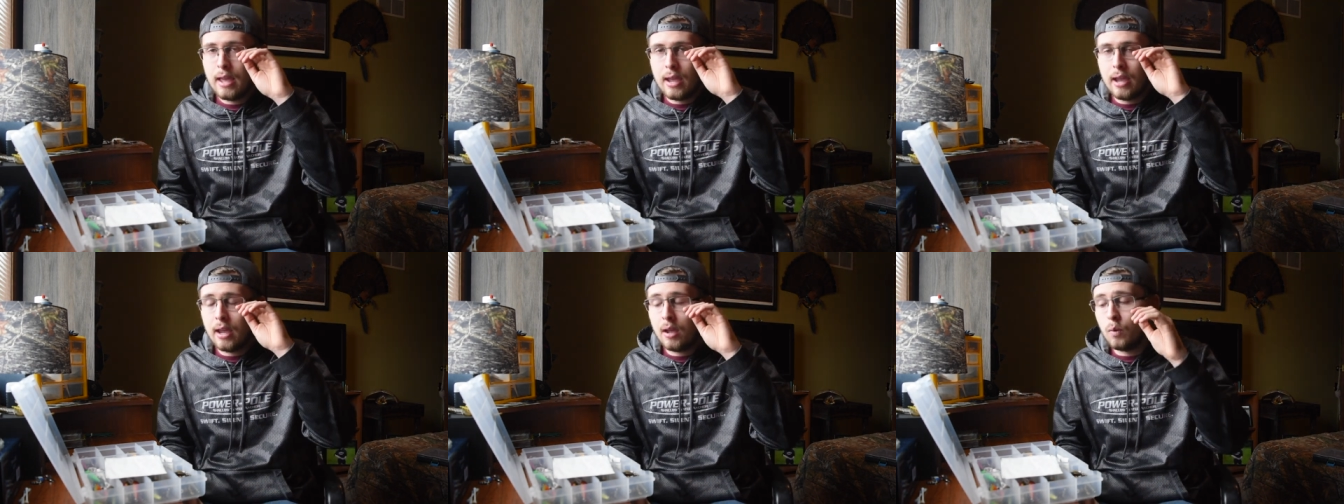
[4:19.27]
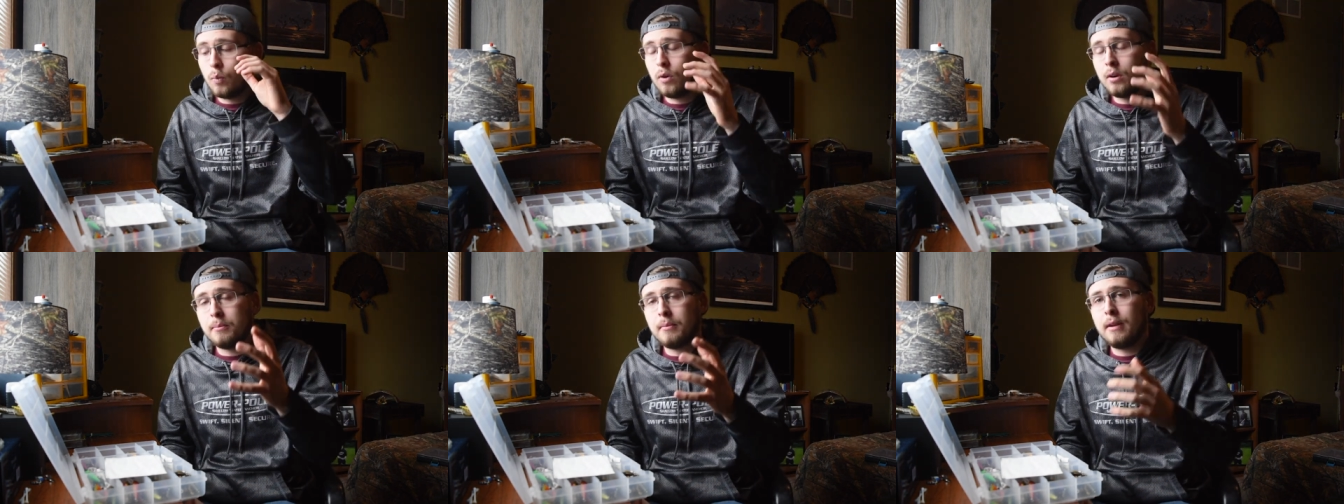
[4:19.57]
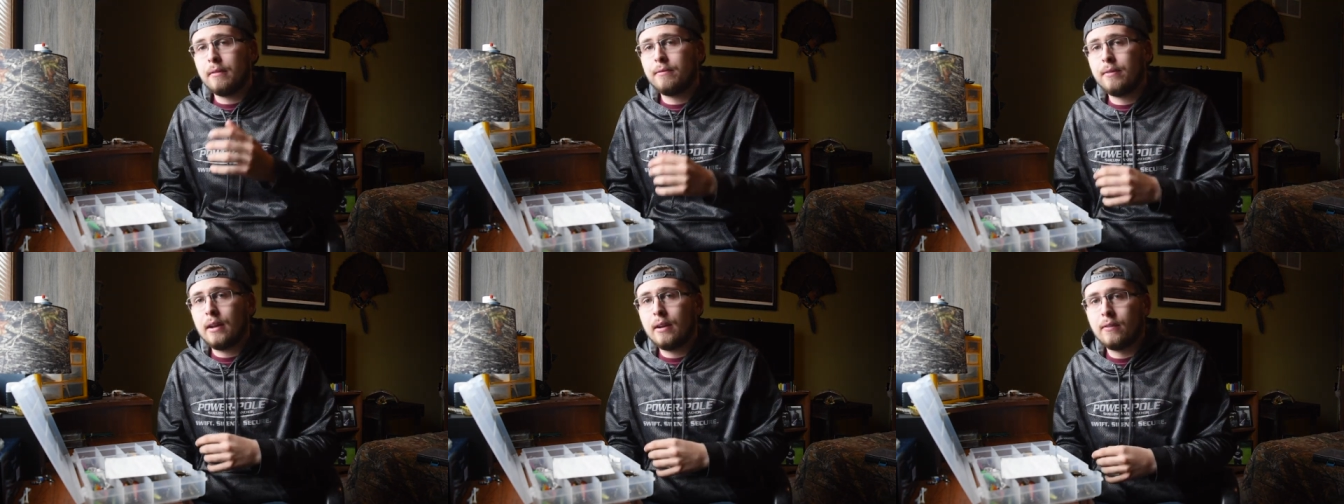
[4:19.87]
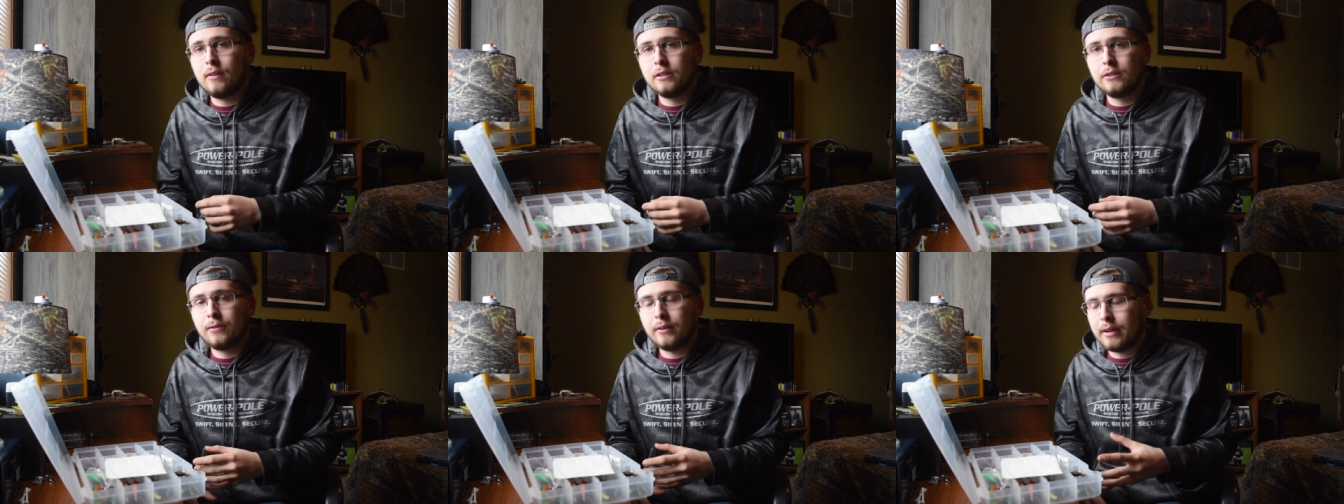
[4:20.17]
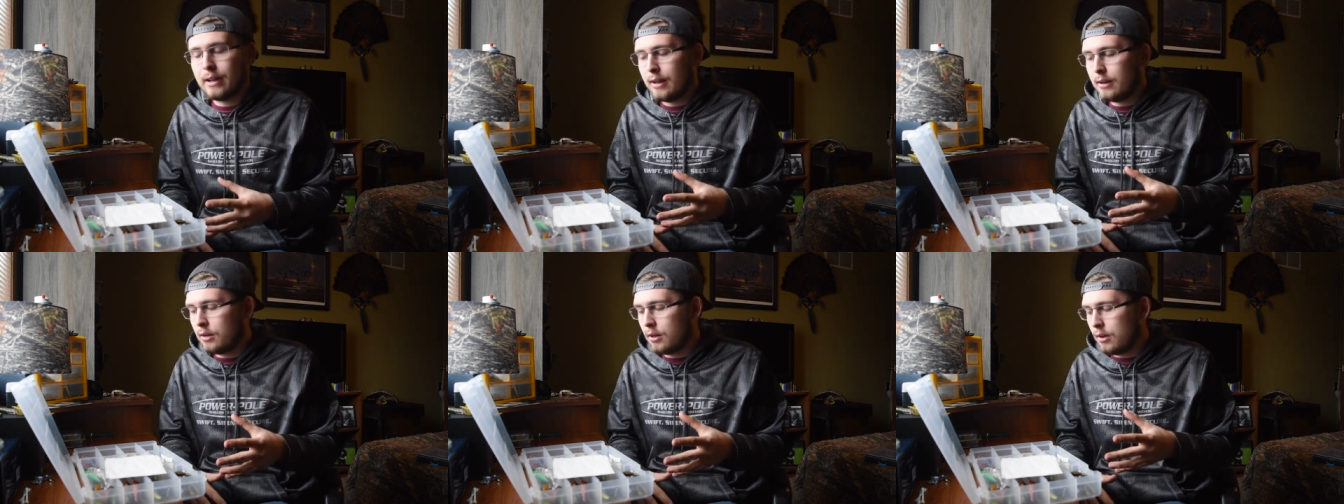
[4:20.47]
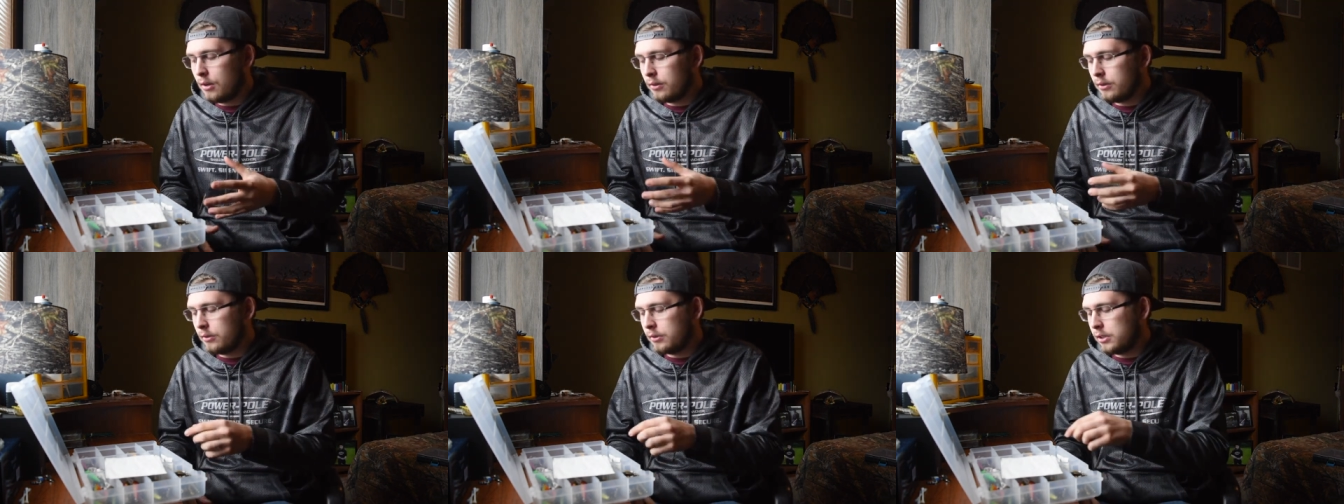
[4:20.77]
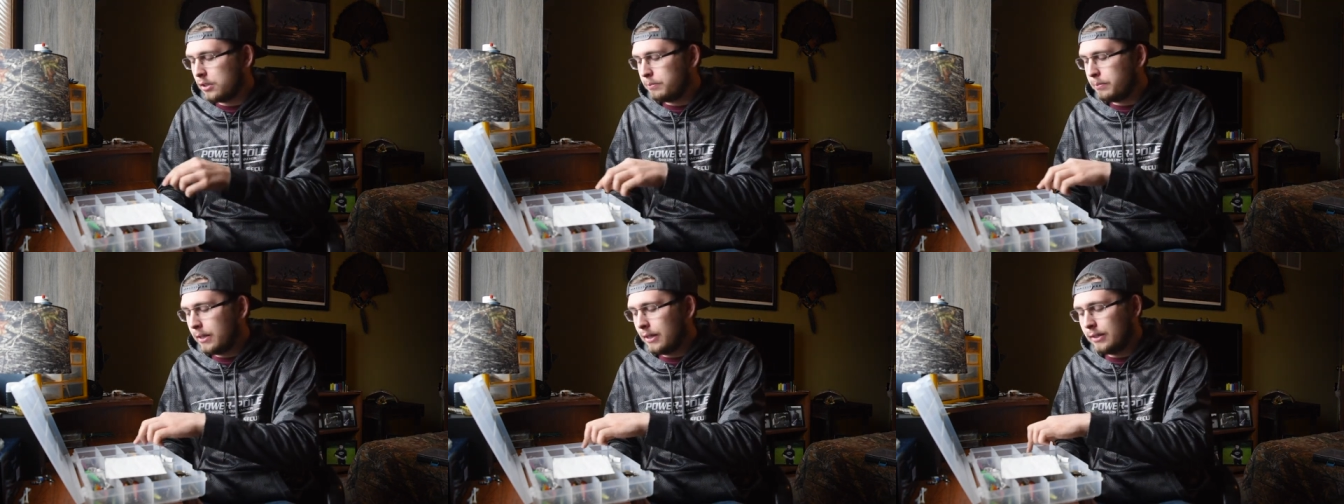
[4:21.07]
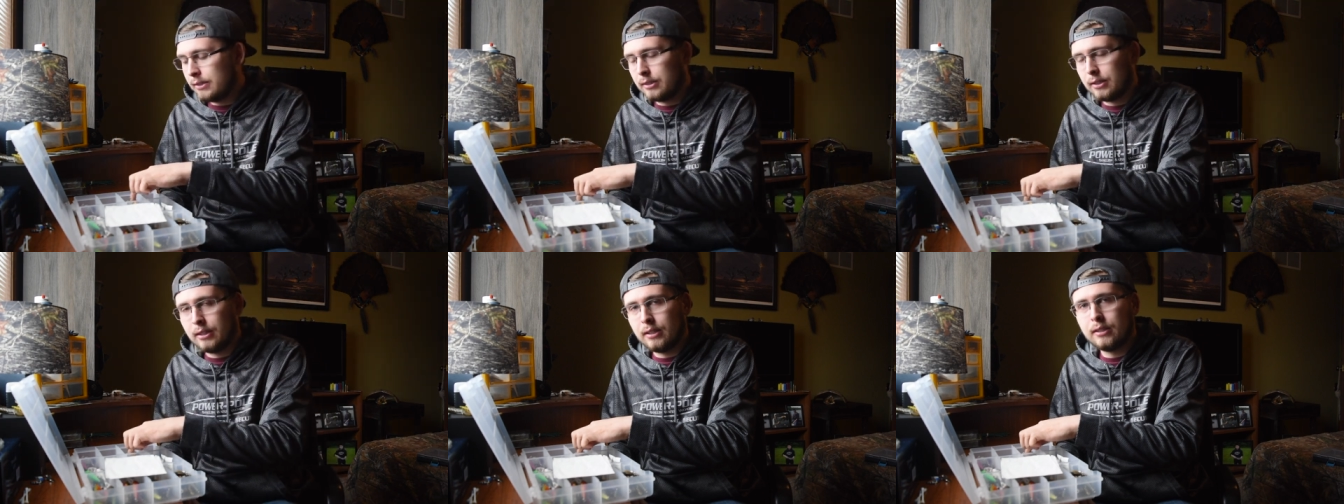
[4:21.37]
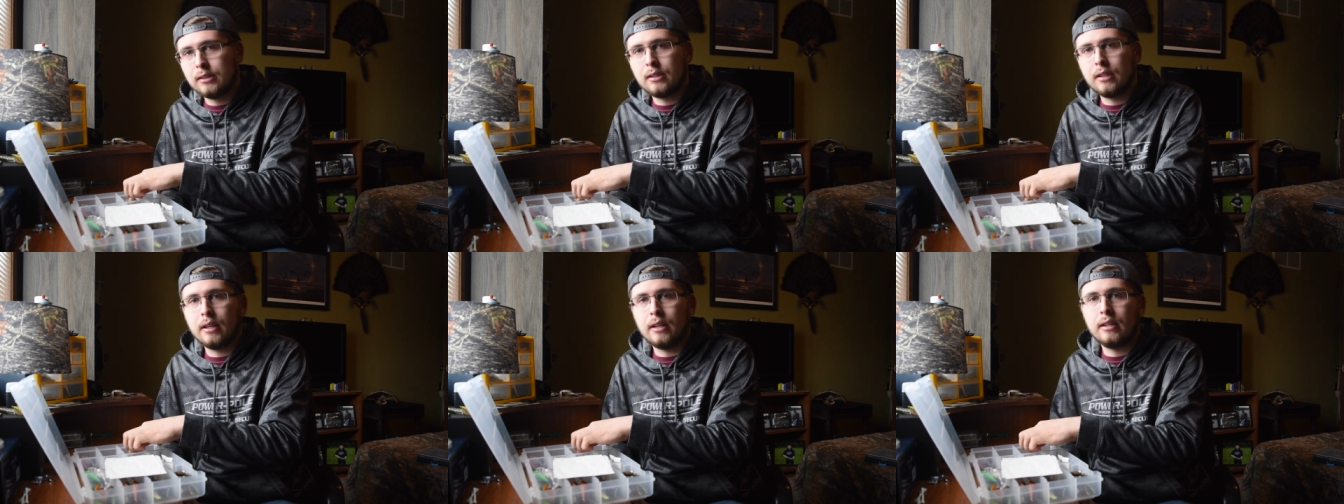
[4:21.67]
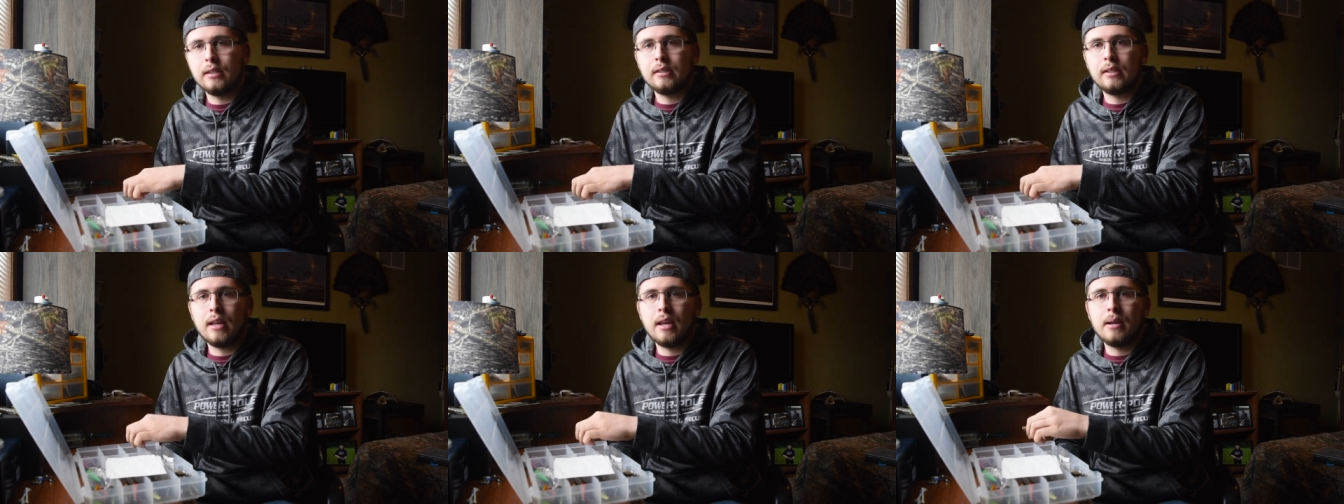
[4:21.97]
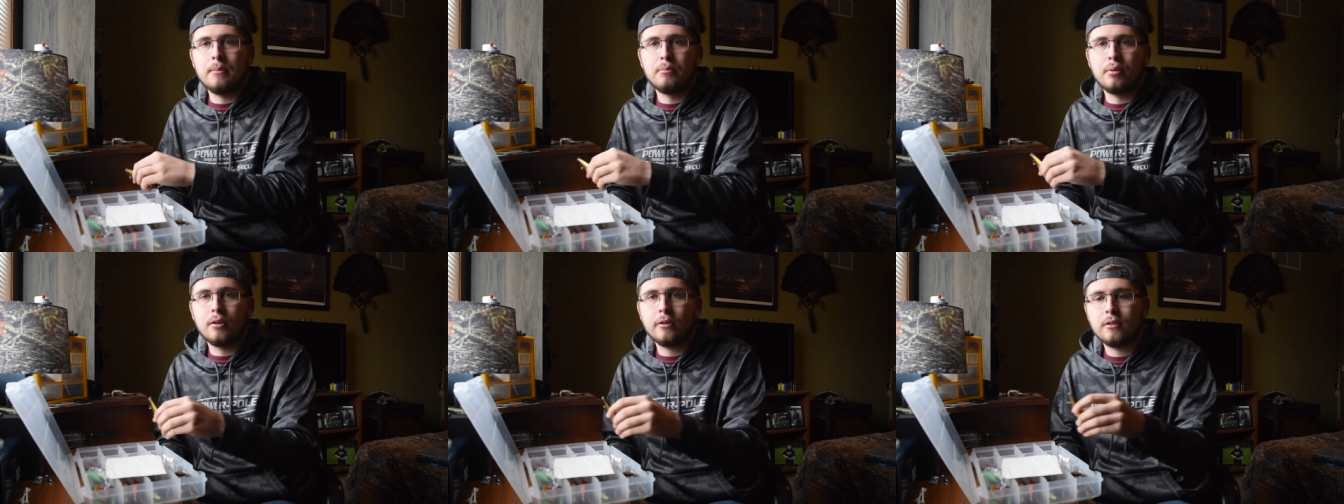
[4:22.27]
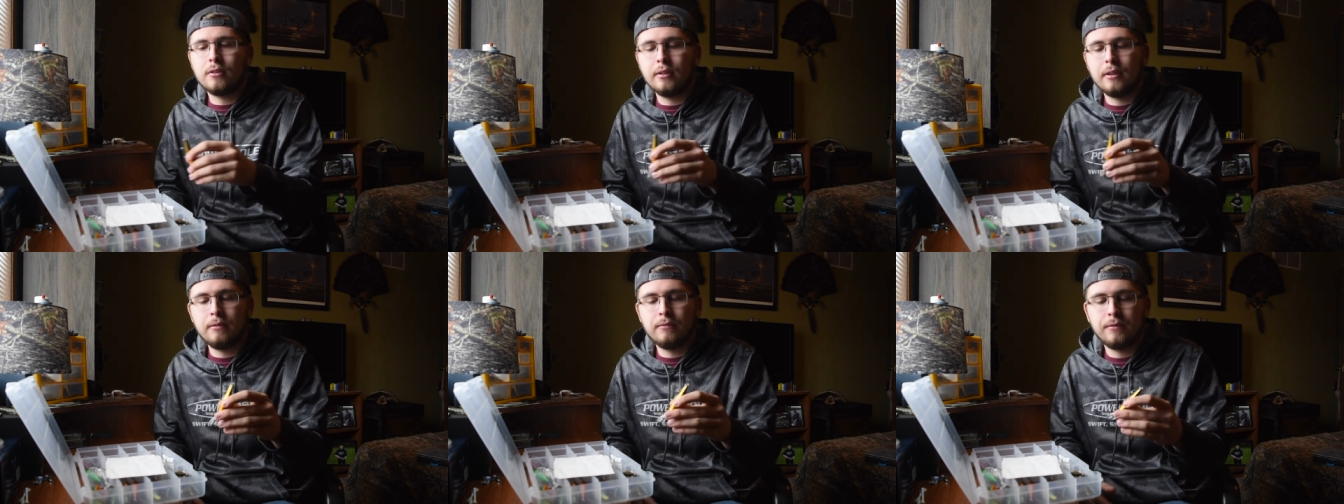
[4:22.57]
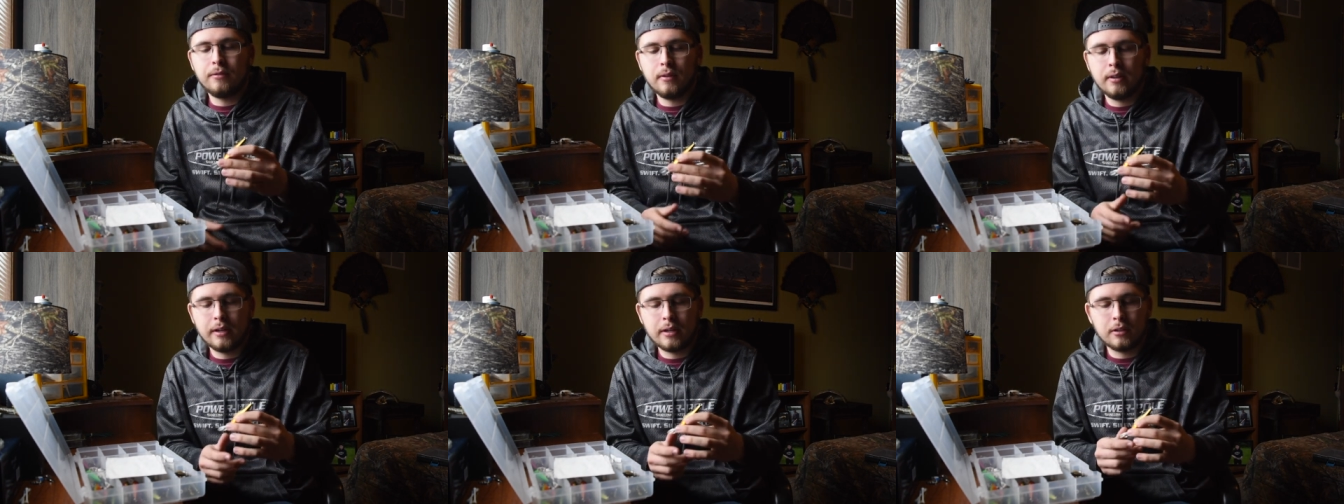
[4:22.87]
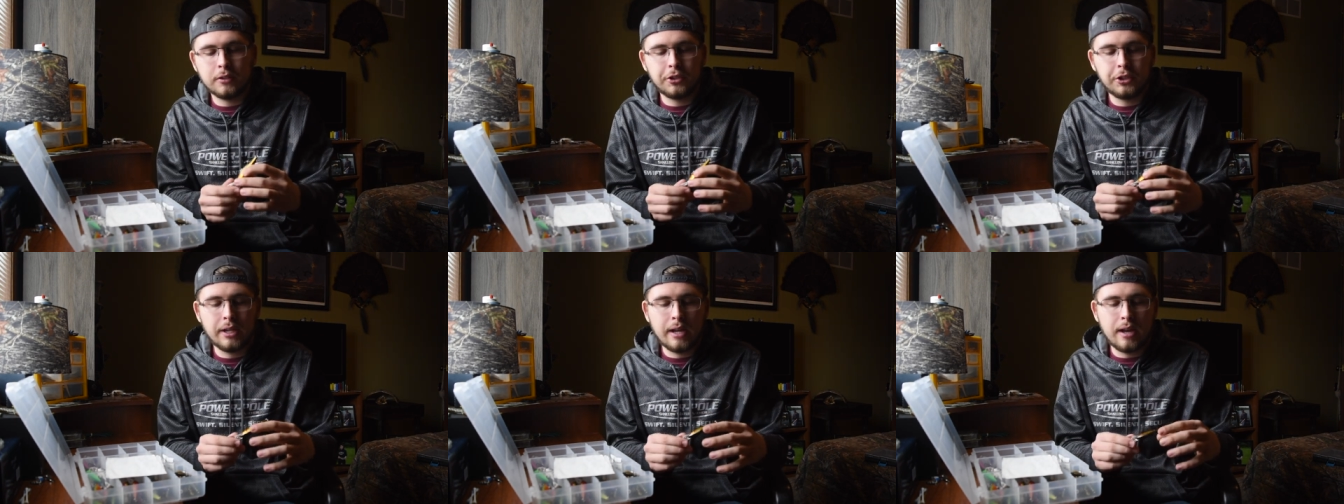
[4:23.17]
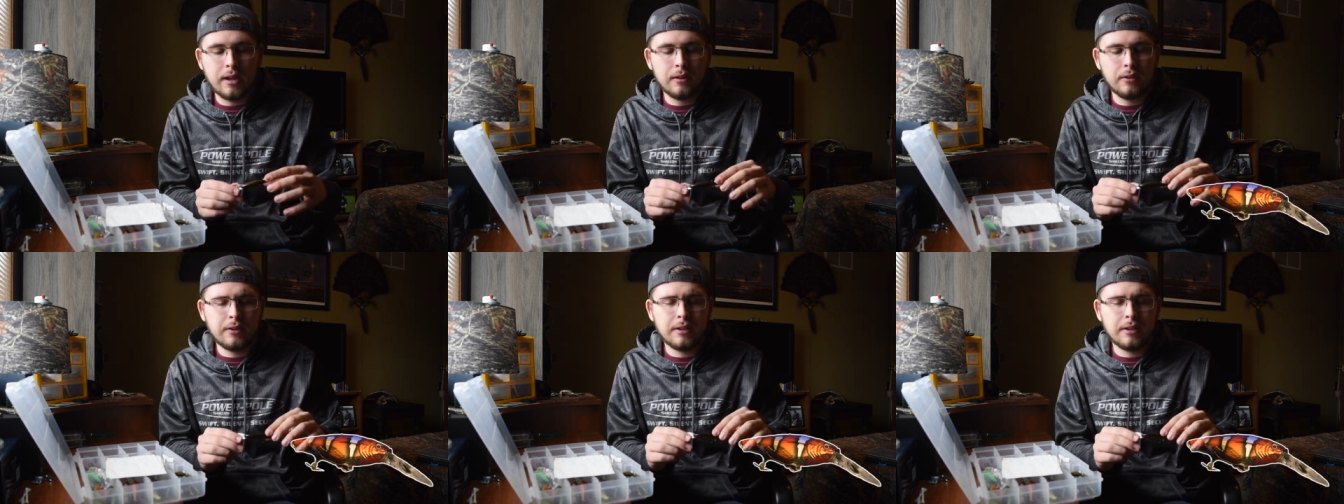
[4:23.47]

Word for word: And one of my favorites for kind of all those species is a Berkeley Flicker Shad.